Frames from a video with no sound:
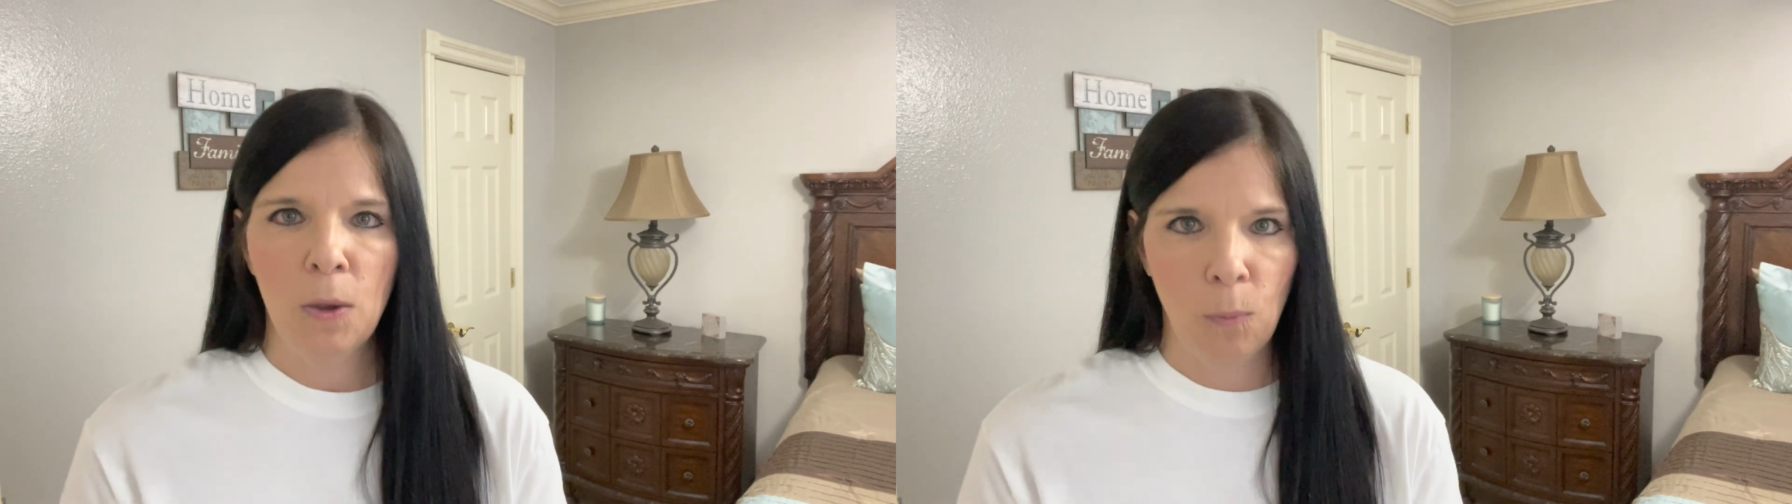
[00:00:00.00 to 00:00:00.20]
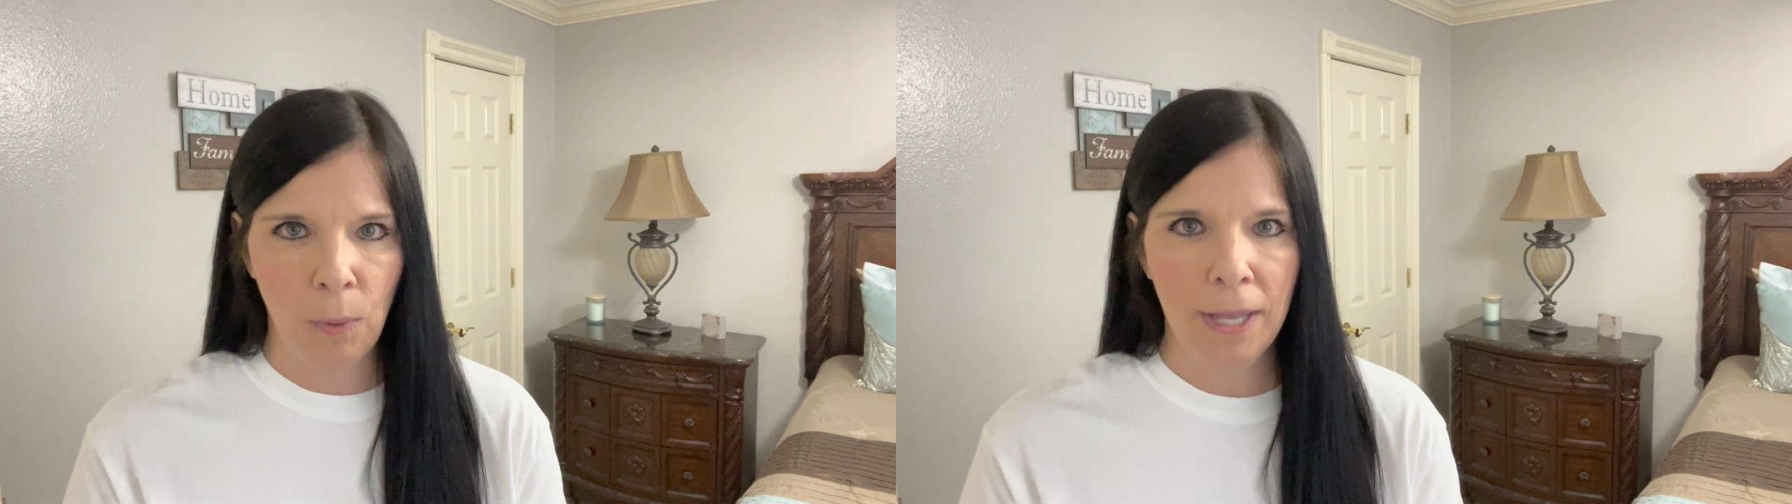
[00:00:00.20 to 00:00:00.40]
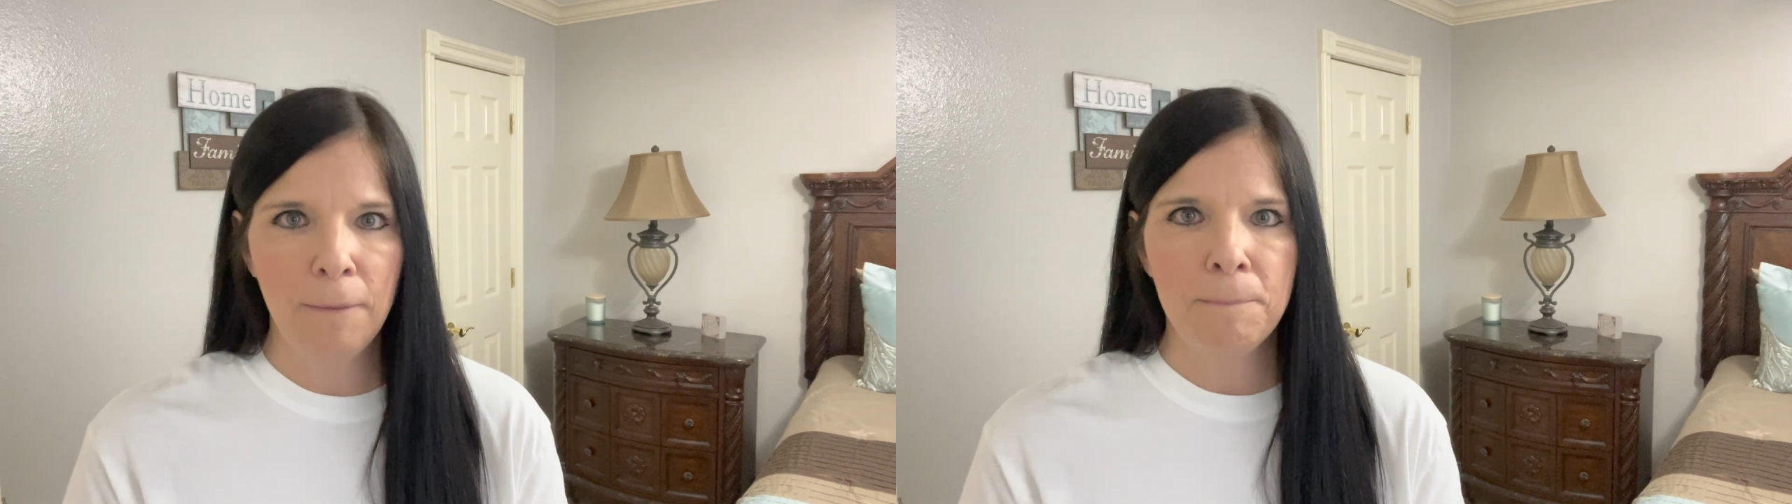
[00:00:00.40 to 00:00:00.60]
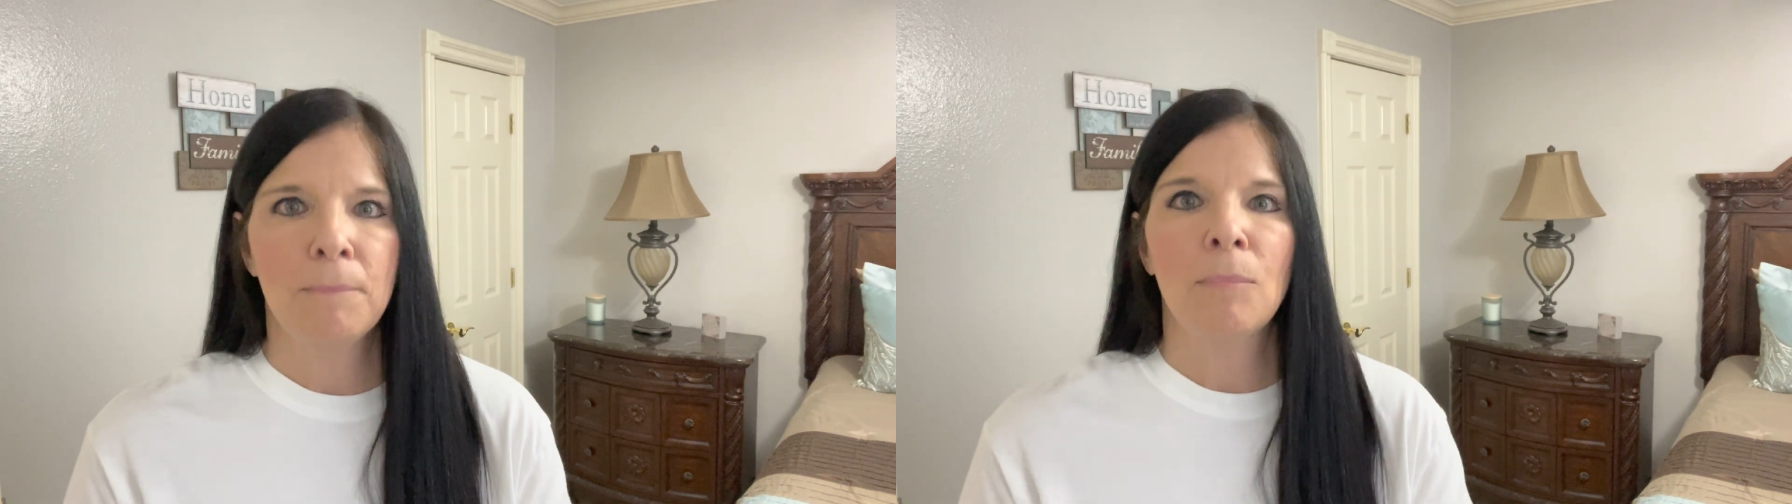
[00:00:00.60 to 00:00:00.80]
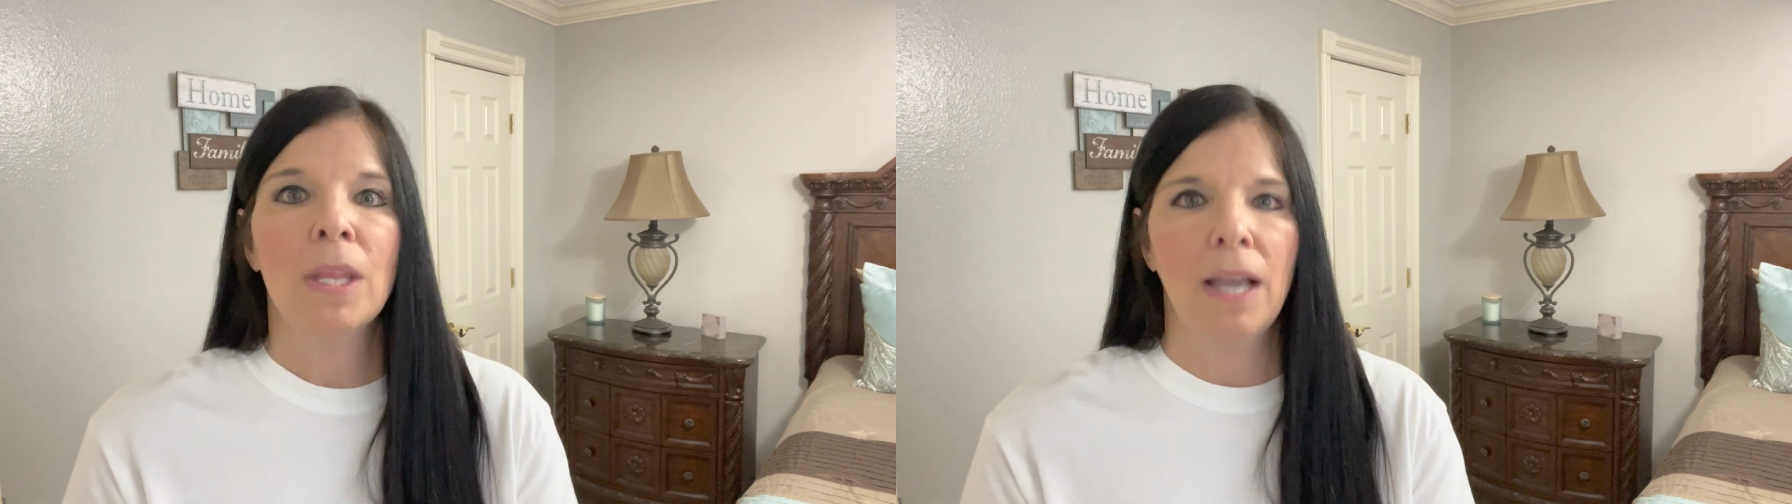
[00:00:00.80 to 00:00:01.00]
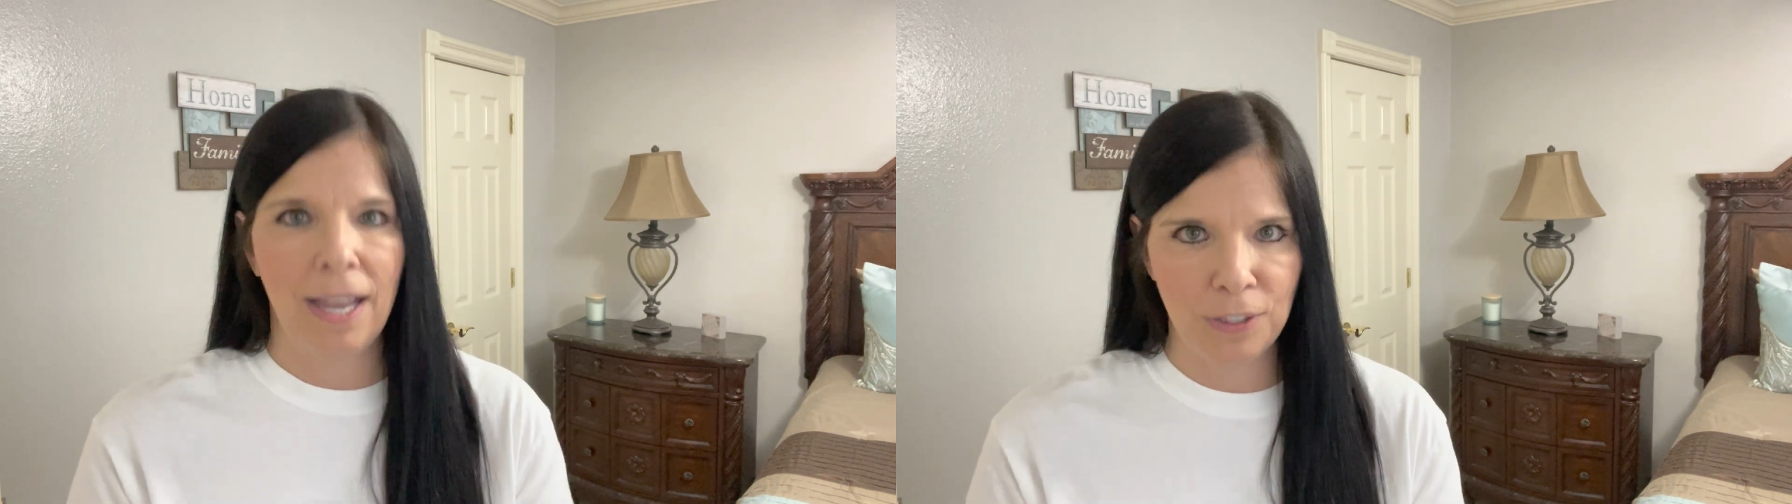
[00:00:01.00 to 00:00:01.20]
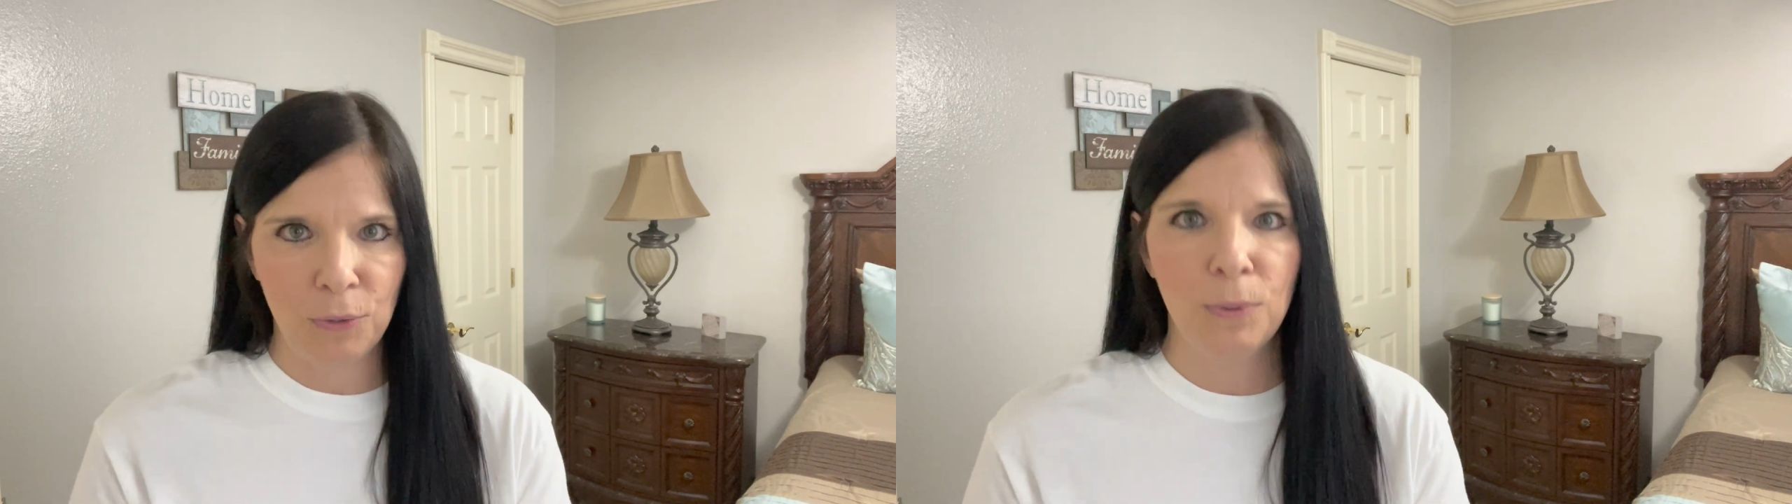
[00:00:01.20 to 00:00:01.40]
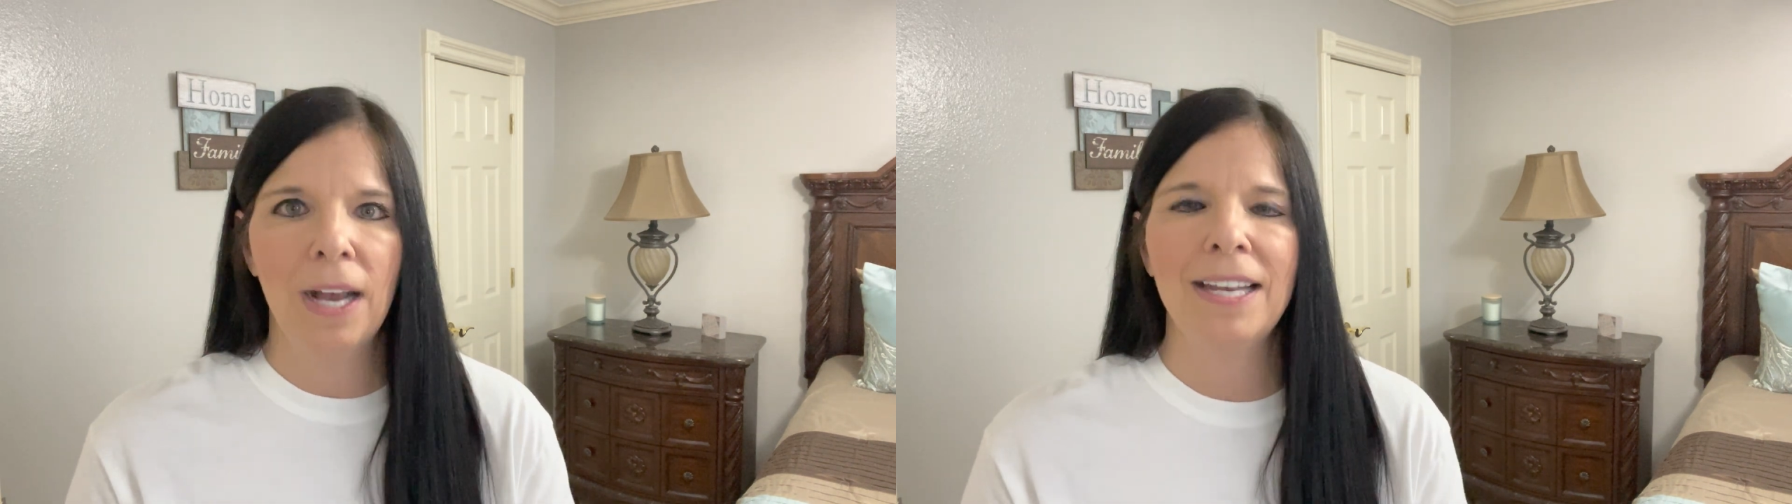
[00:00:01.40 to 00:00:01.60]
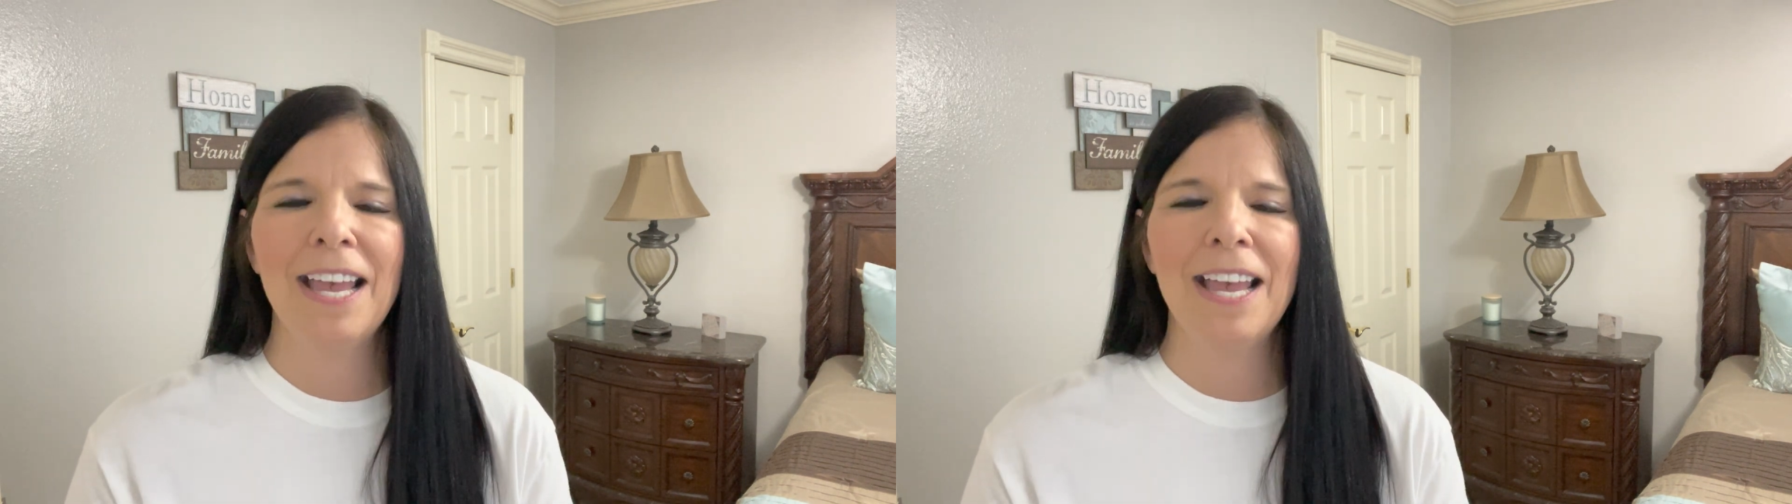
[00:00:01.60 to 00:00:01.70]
Well, I do not